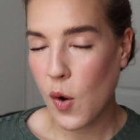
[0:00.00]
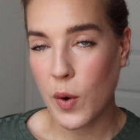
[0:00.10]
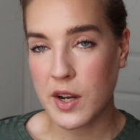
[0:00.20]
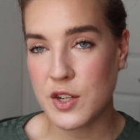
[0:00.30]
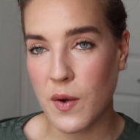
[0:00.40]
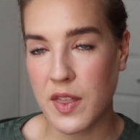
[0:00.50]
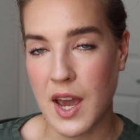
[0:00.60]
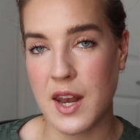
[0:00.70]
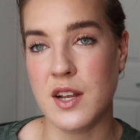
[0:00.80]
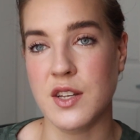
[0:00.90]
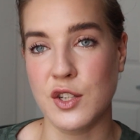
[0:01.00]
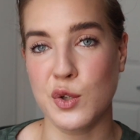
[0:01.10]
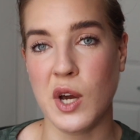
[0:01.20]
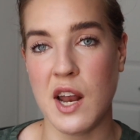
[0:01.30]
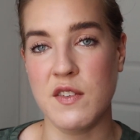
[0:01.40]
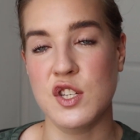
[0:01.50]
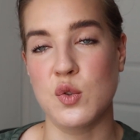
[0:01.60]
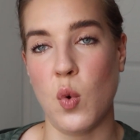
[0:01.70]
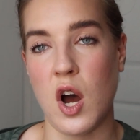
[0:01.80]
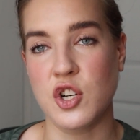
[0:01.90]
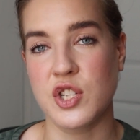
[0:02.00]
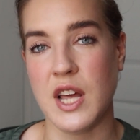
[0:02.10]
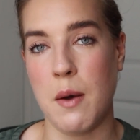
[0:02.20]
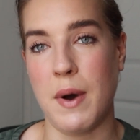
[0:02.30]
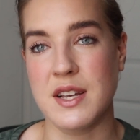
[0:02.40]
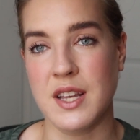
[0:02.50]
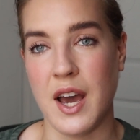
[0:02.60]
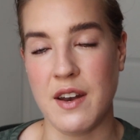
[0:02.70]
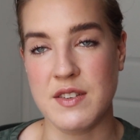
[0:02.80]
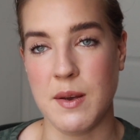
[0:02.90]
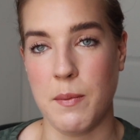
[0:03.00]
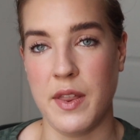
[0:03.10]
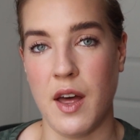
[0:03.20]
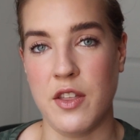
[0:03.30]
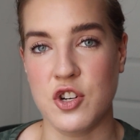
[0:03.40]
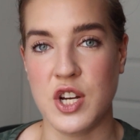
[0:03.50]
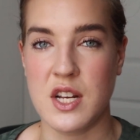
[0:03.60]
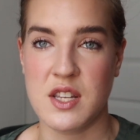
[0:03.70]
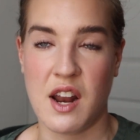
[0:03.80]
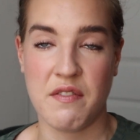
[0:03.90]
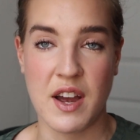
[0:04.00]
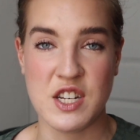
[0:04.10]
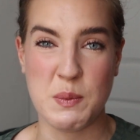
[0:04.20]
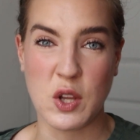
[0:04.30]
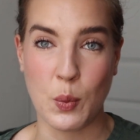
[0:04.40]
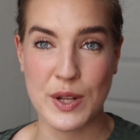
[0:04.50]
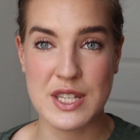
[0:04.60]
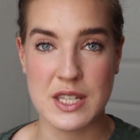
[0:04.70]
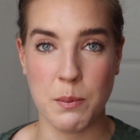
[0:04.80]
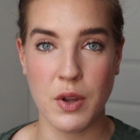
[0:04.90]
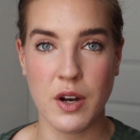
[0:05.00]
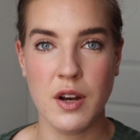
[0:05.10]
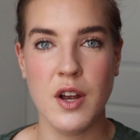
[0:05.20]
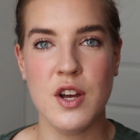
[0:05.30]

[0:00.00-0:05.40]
What I'll do at the end is I'll do kind of a swatch side by side of some of the other shades that I find to be a little bit similar